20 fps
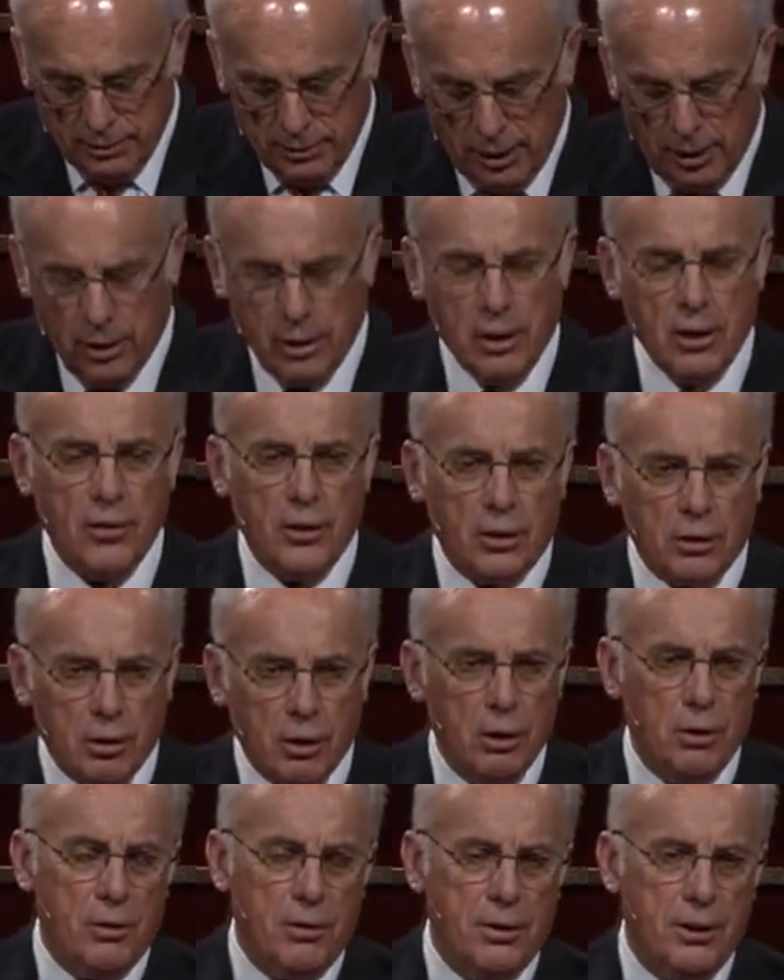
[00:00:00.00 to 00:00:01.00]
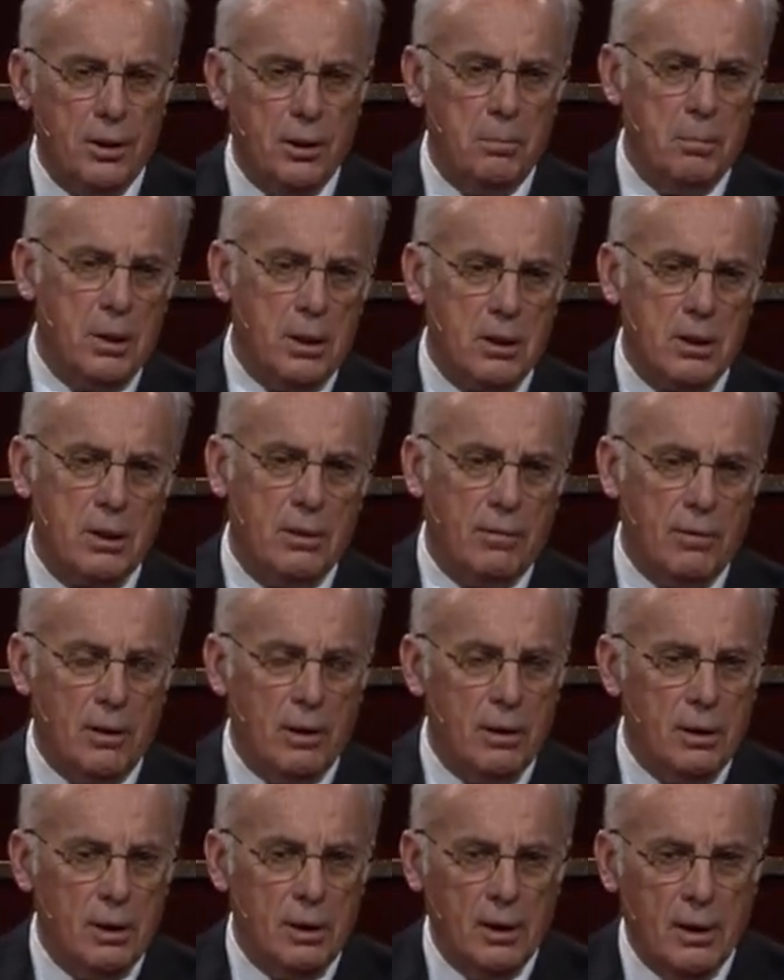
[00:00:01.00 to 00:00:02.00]
They're hearing the truth in the midst of
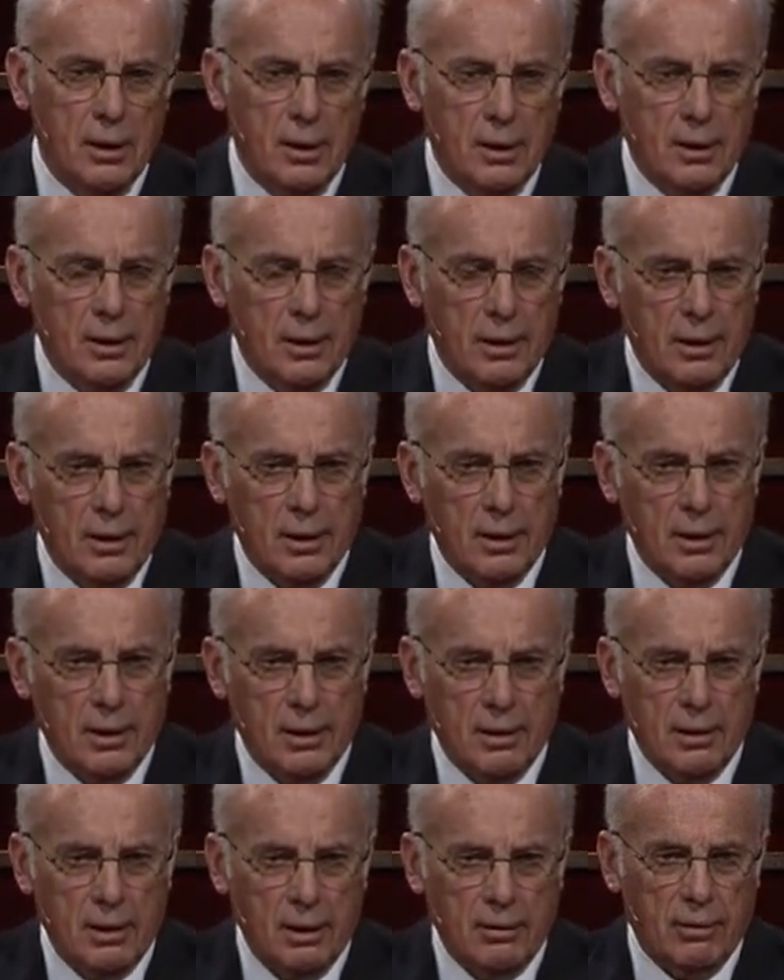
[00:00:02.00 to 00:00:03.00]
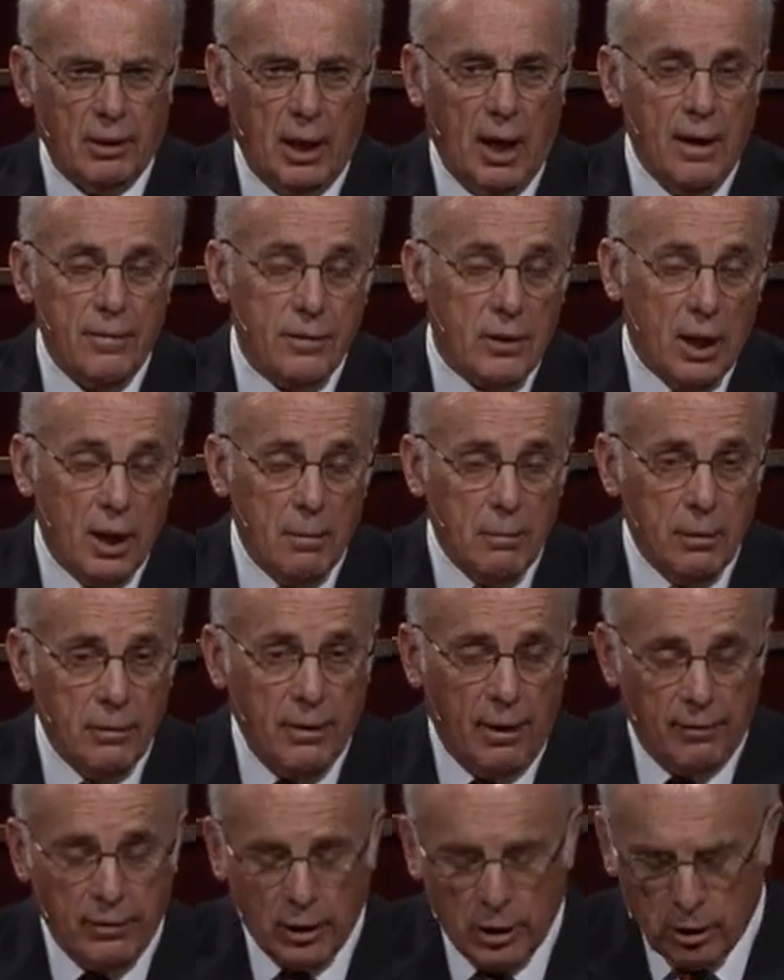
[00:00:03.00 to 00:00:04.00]
a, uh, of a lifetime
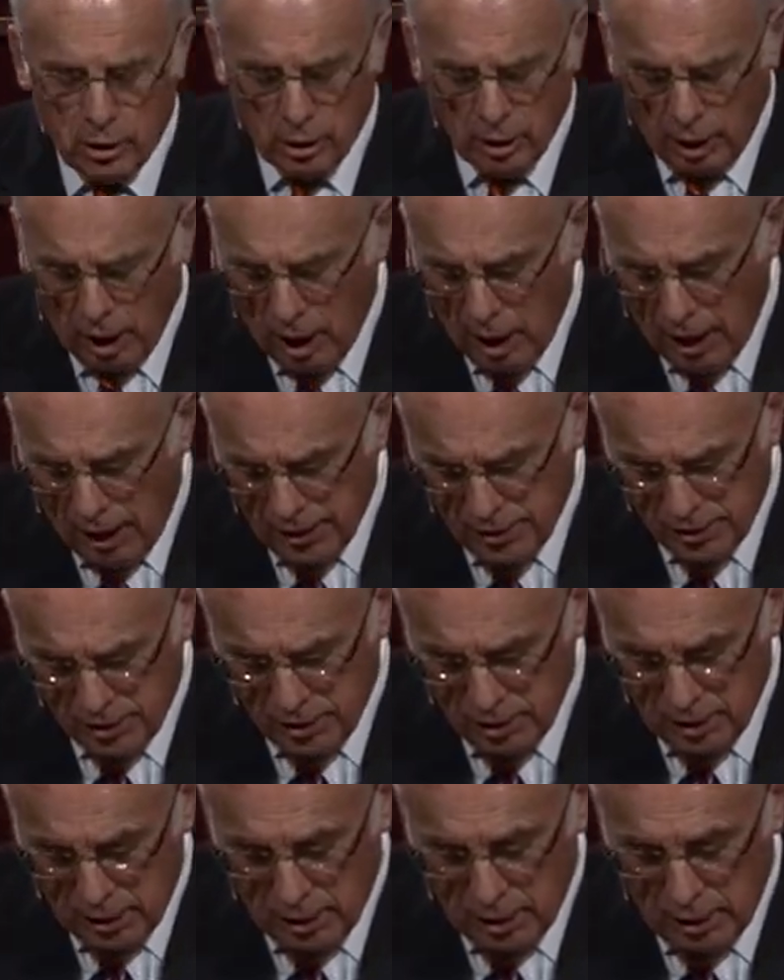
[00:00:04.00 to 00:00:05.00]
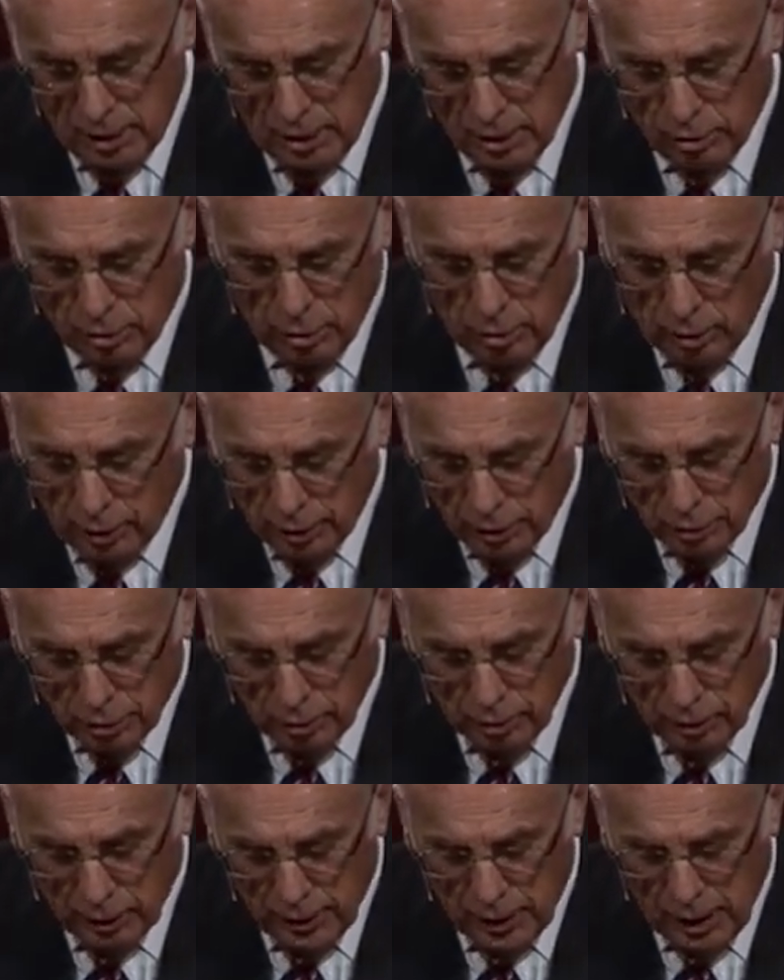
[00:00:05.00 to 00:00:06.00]
of having heard lies. Truly,
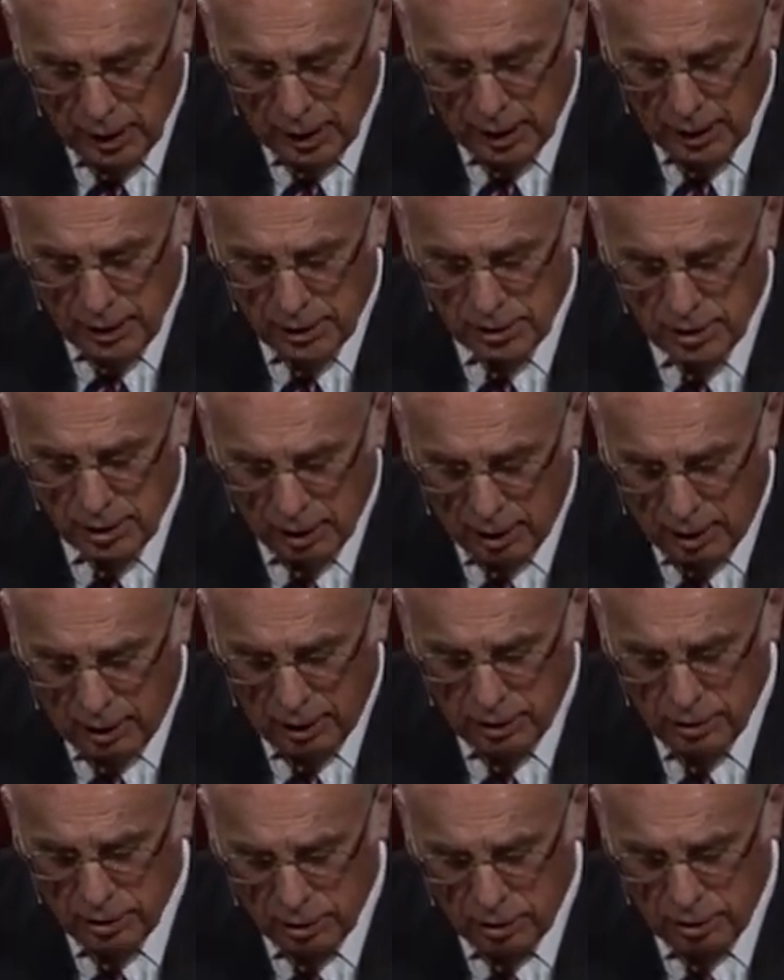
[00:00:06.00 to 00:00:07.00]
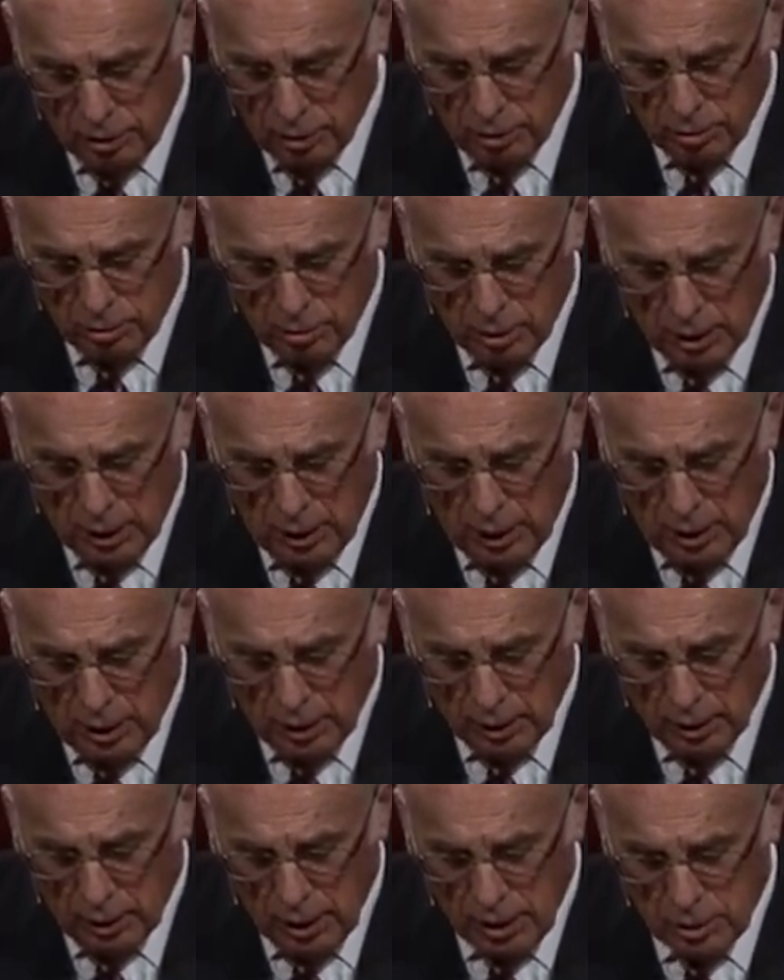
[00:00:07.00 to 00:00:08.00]
truly, I say to you,
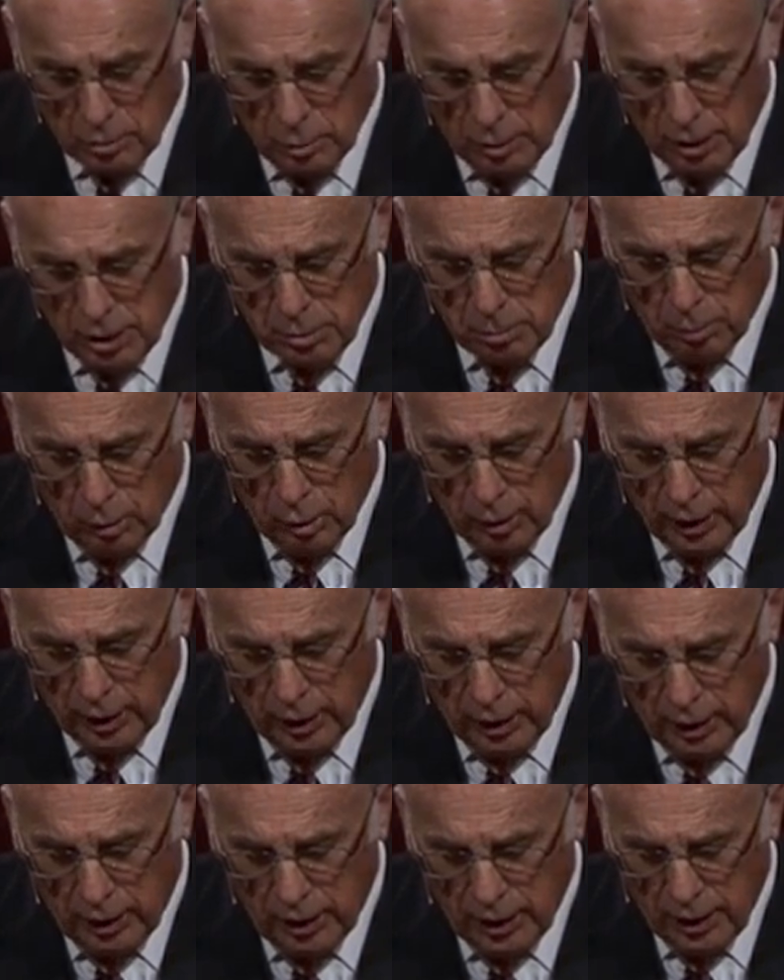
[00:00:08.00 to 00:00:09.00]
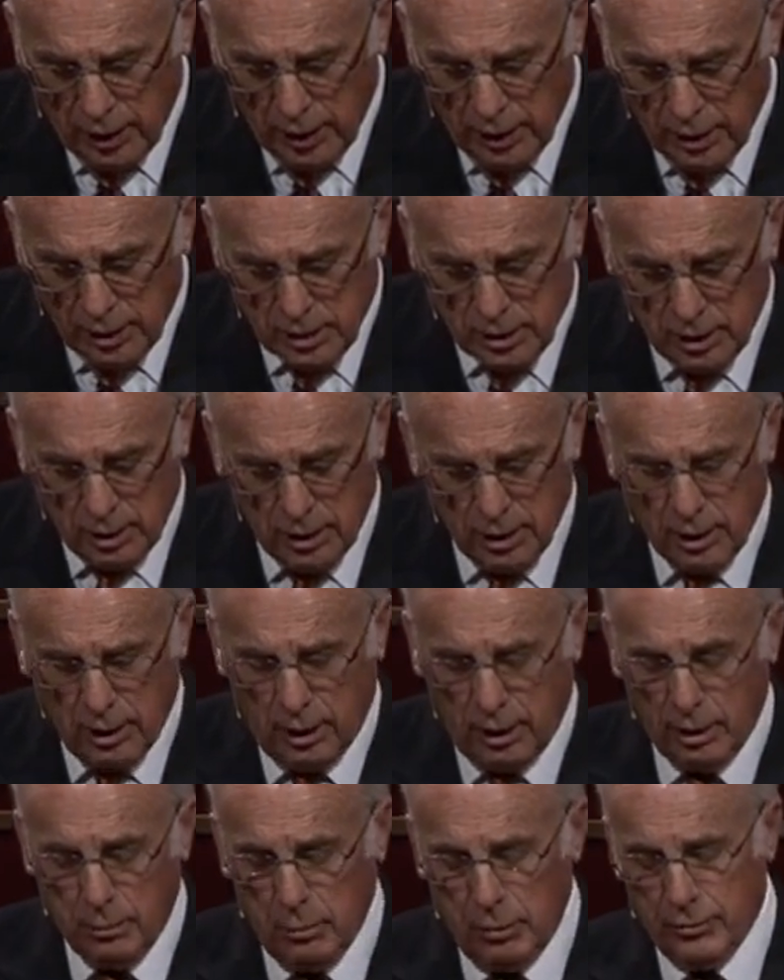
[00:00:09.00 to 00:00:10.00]
unless one is born again, he cannot see the
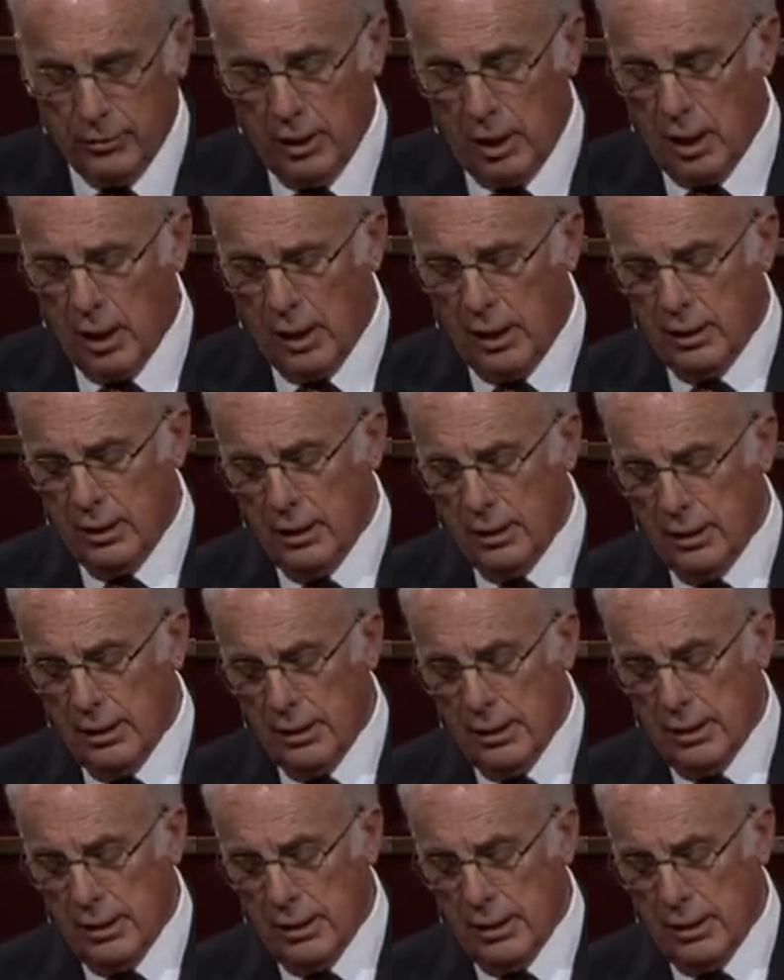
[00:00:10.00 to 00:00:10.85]
kingdom of God.